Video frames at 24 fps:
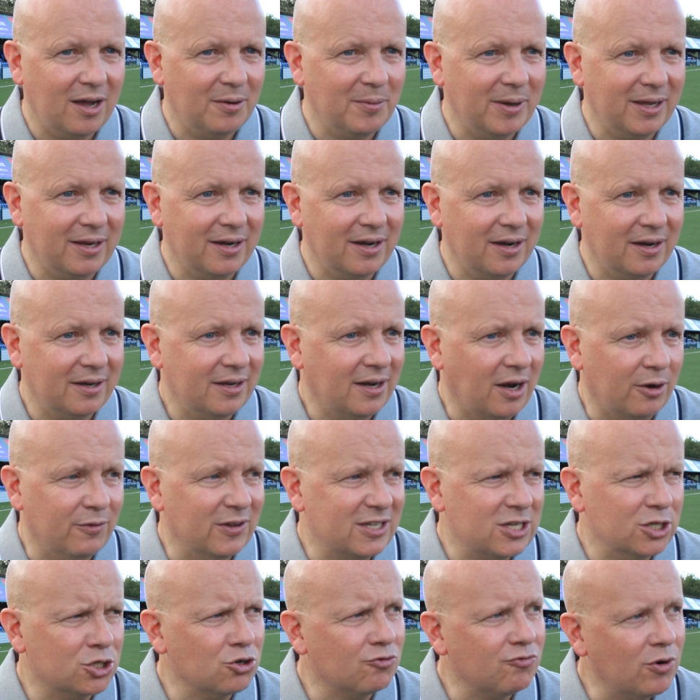I mean, you know,
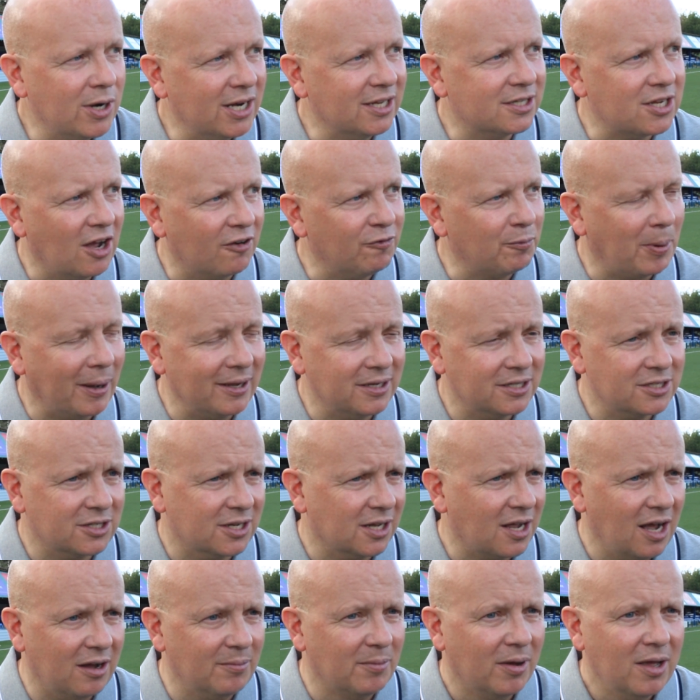this is a really tough base
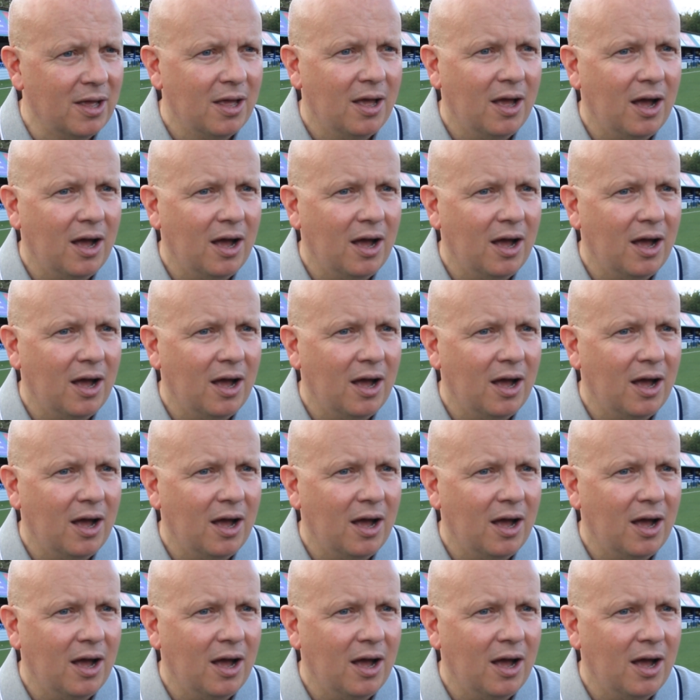to come.